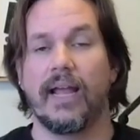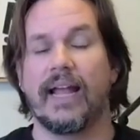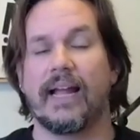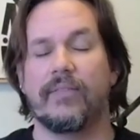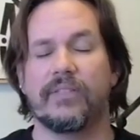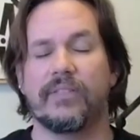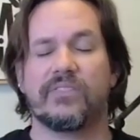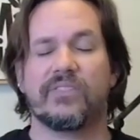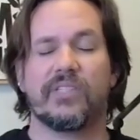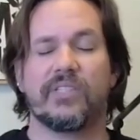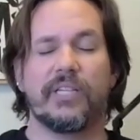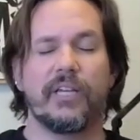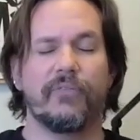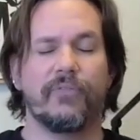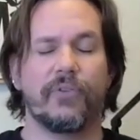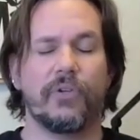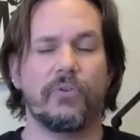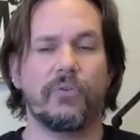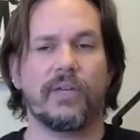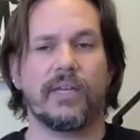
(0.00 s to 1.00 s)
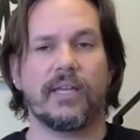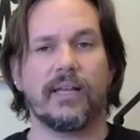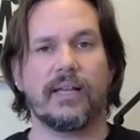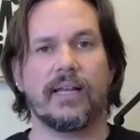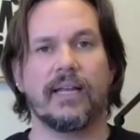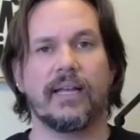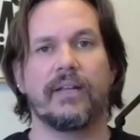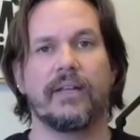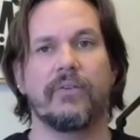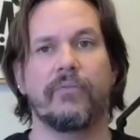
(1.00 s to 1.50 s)
And then see if you can
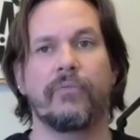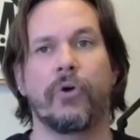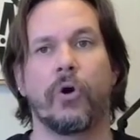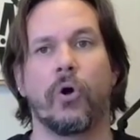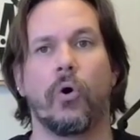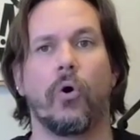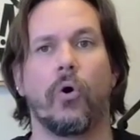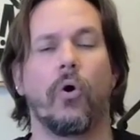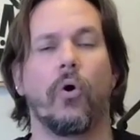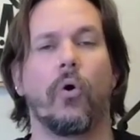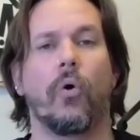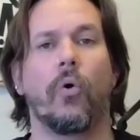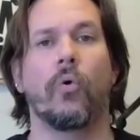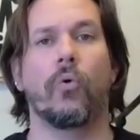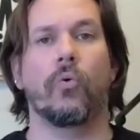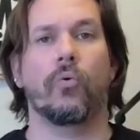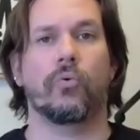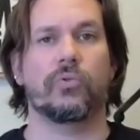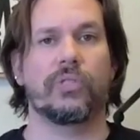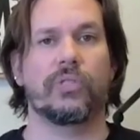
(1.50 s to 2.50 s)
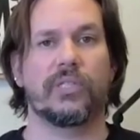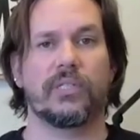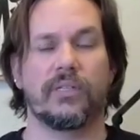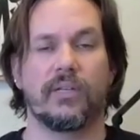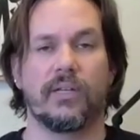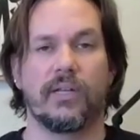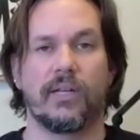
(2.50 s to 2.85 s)
kind of hold